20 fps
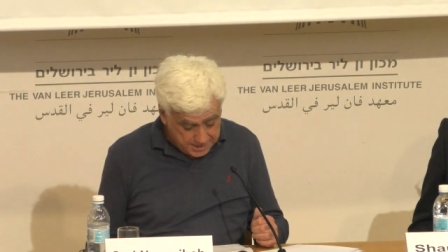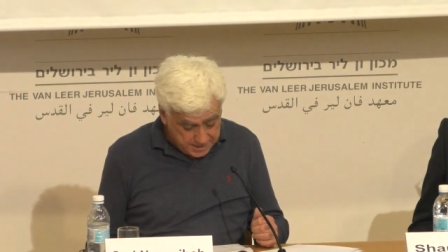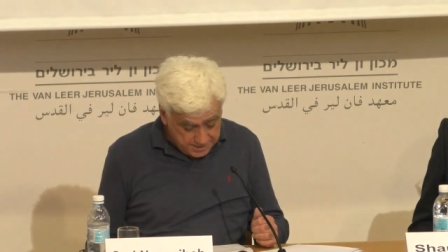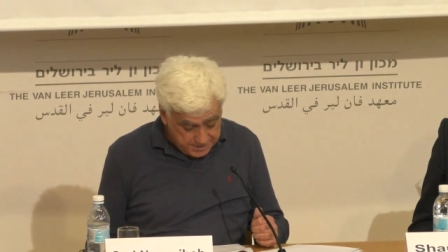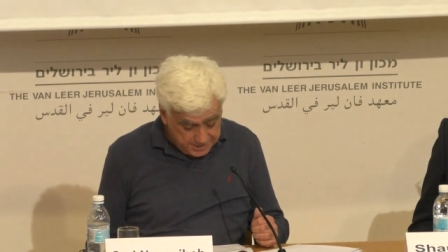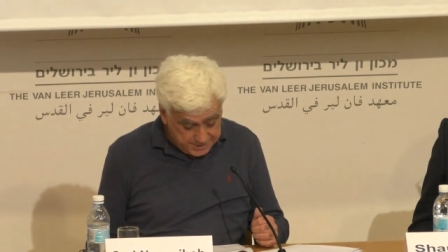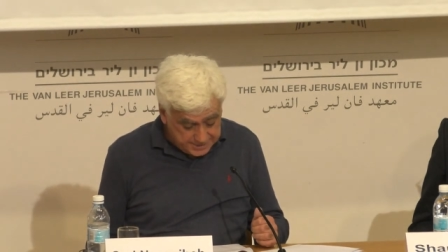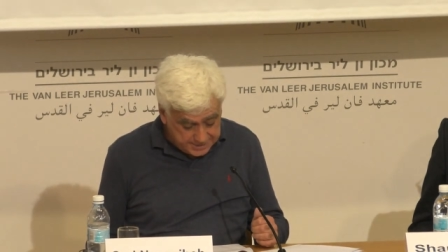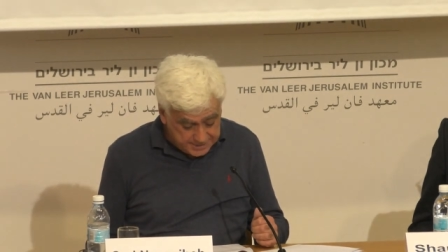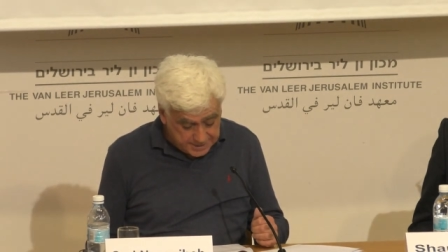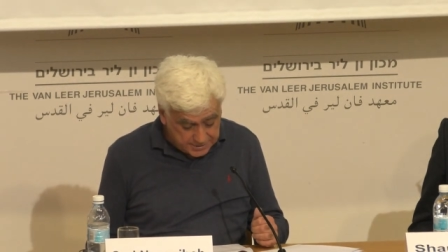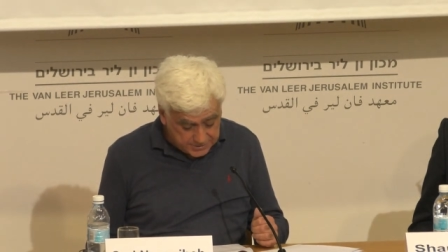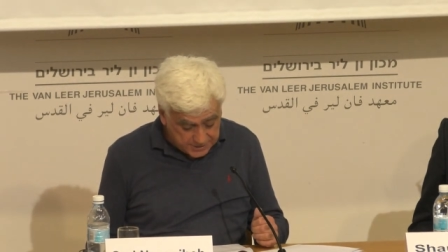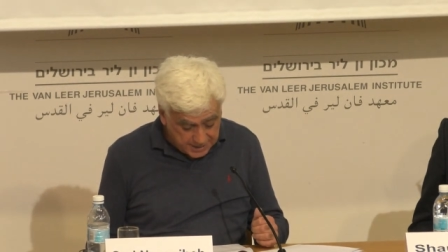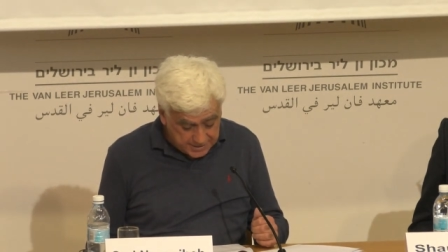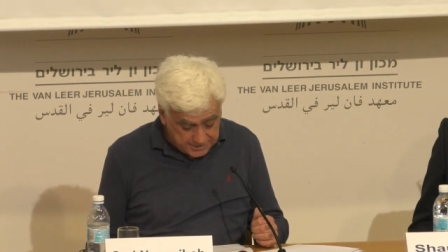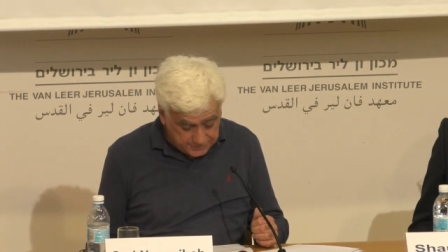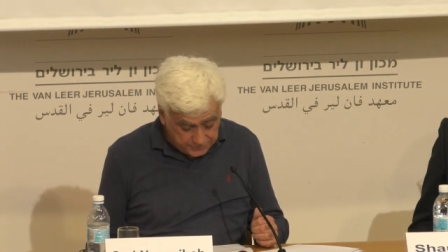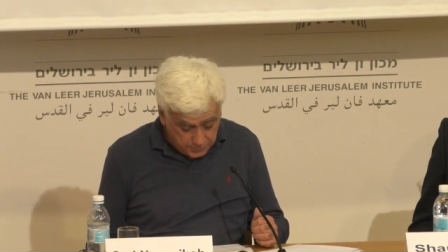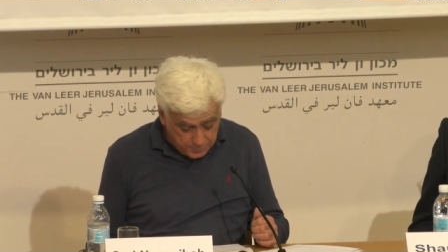This is a
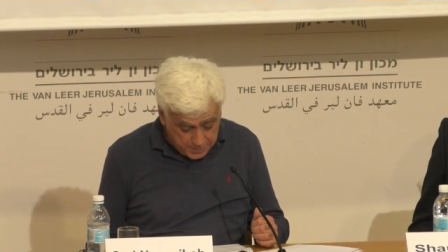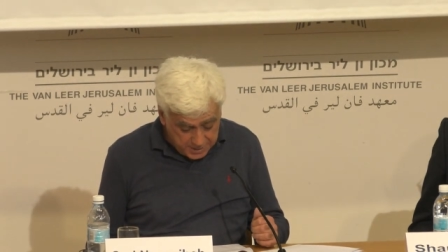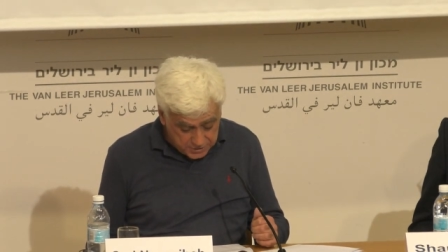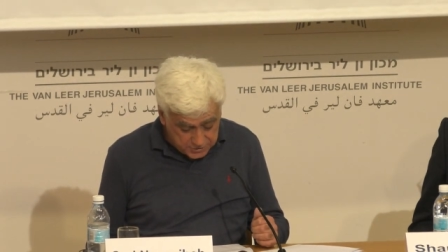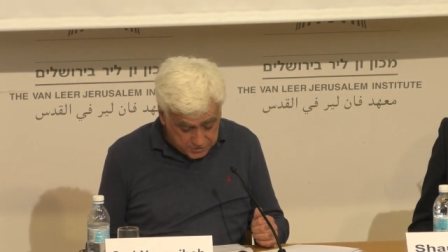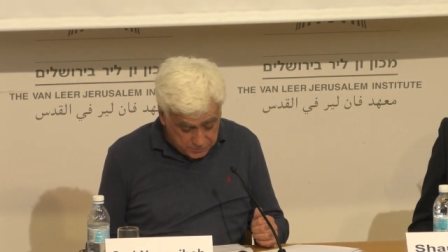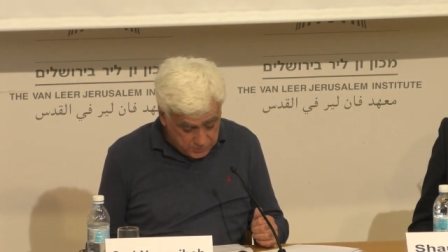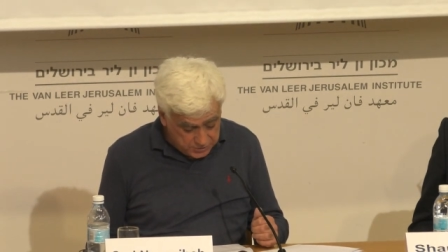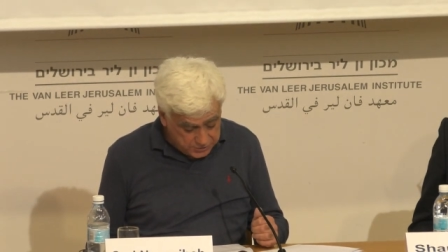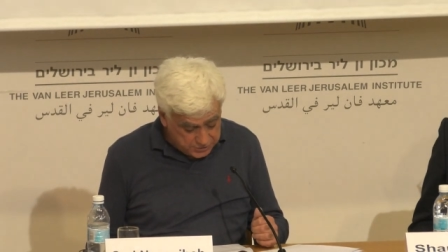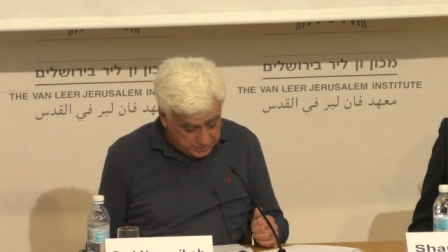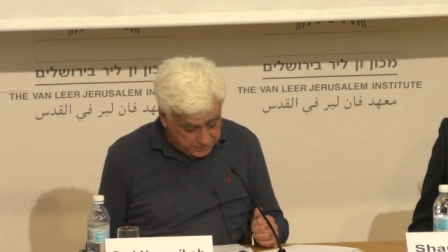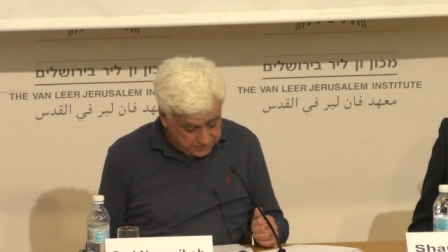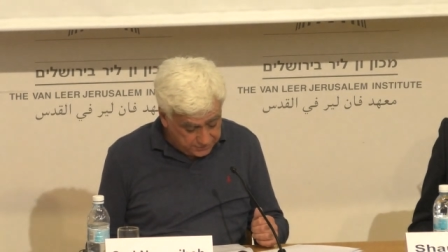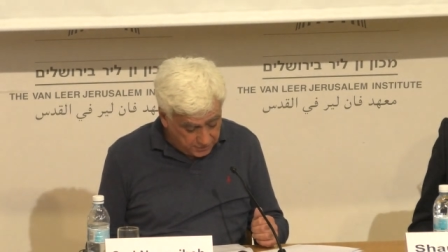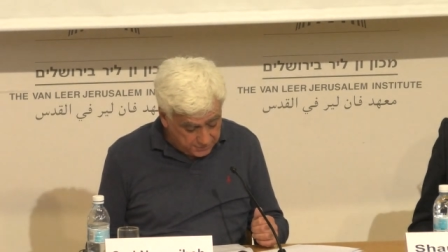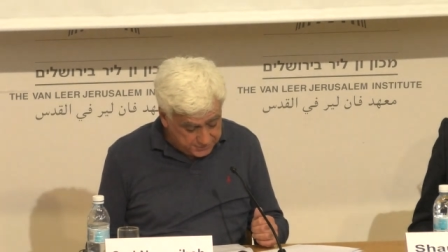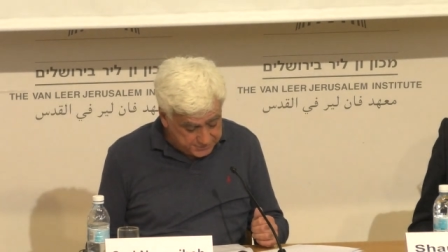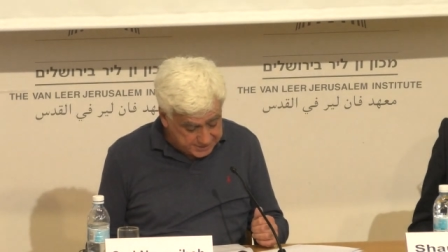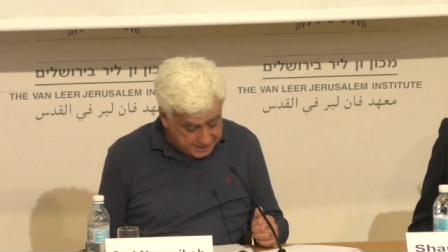transformation which
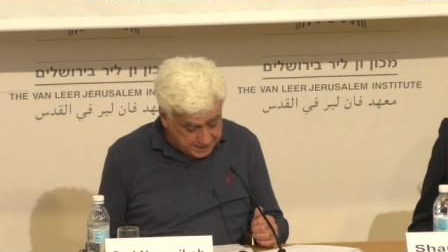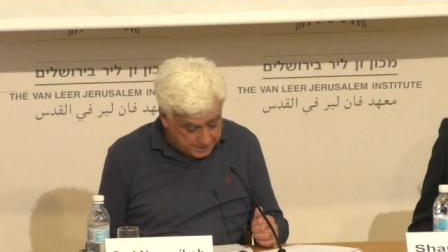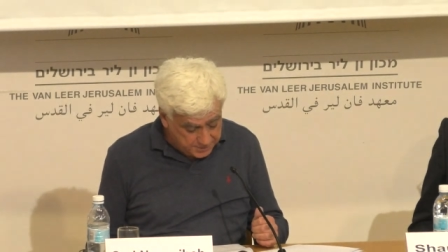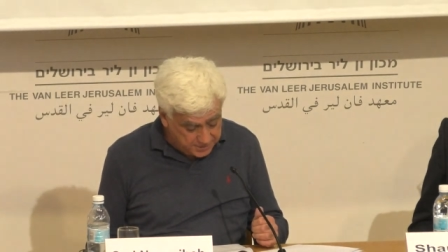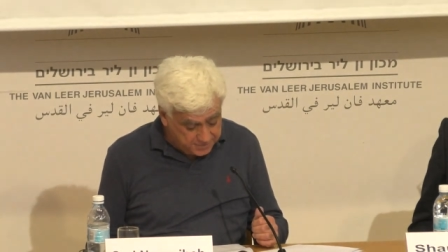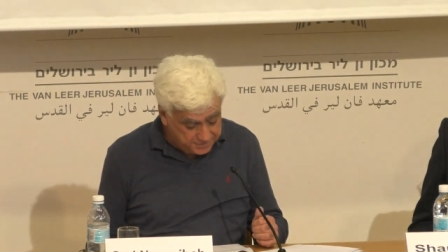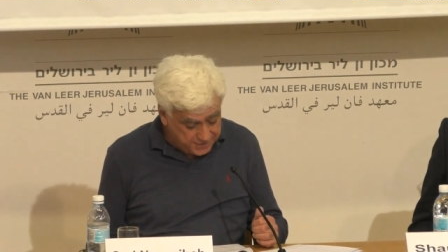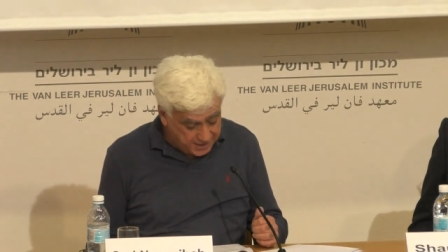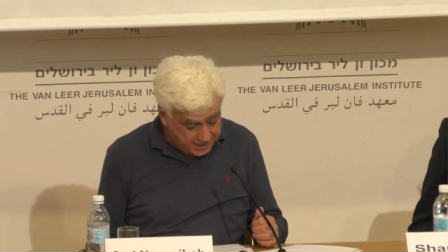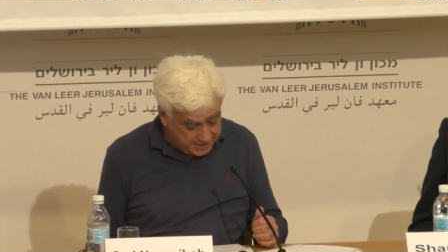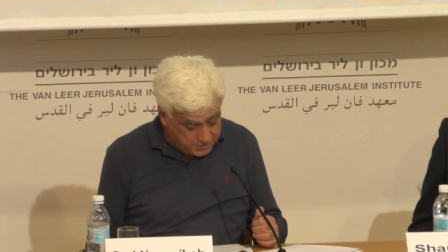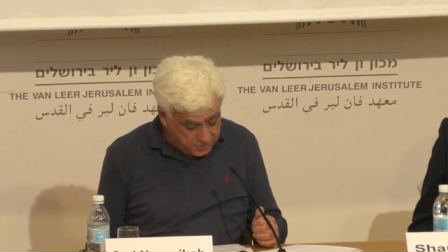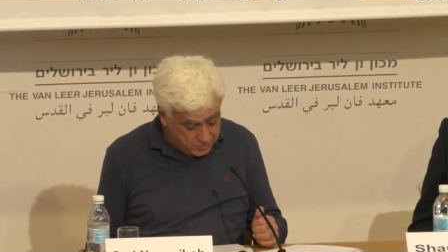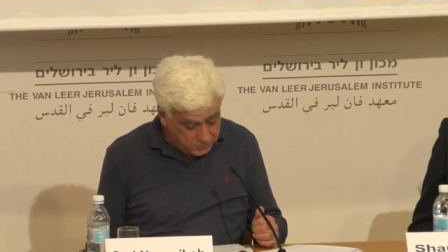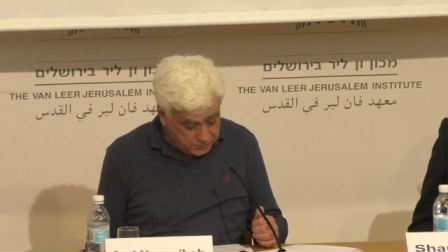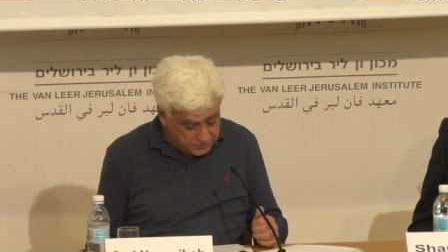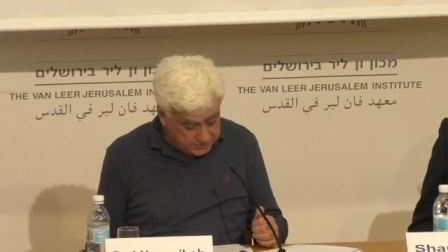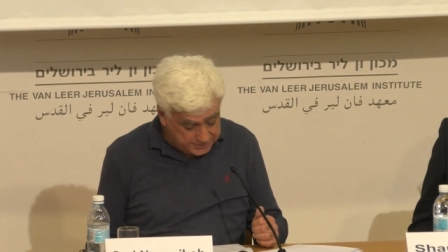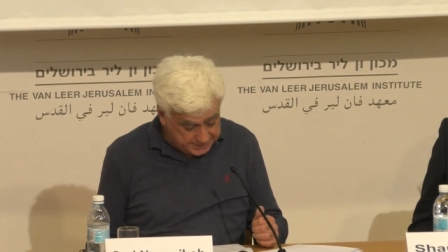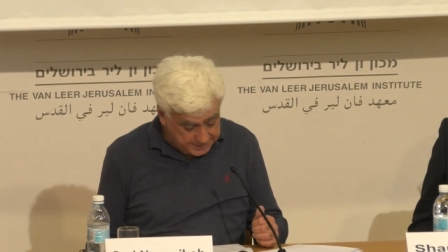involves coming finally
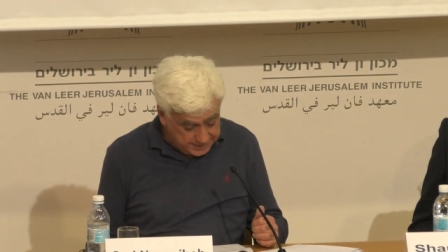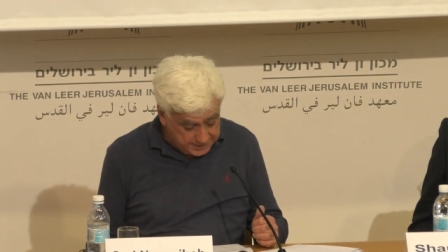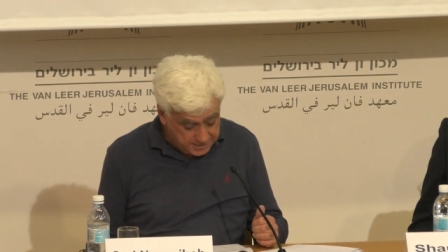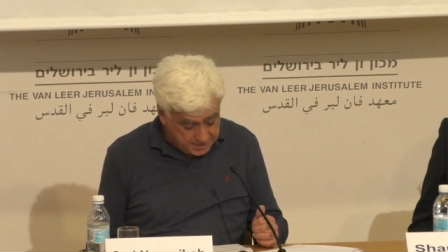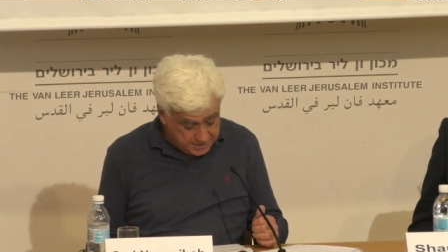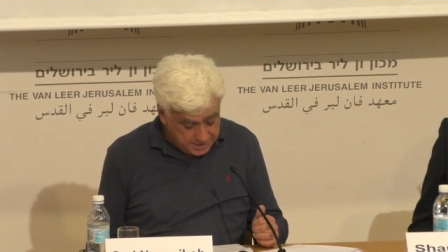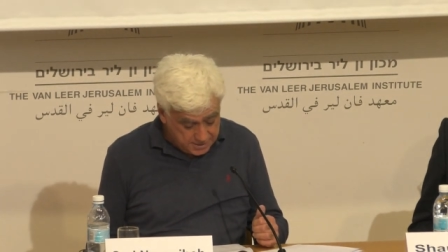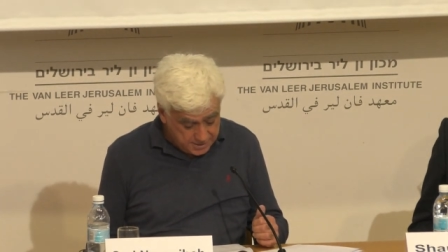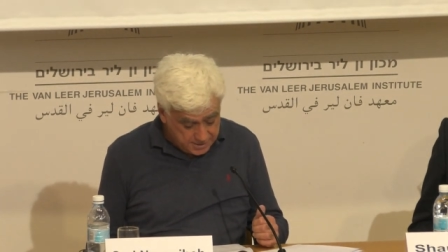to see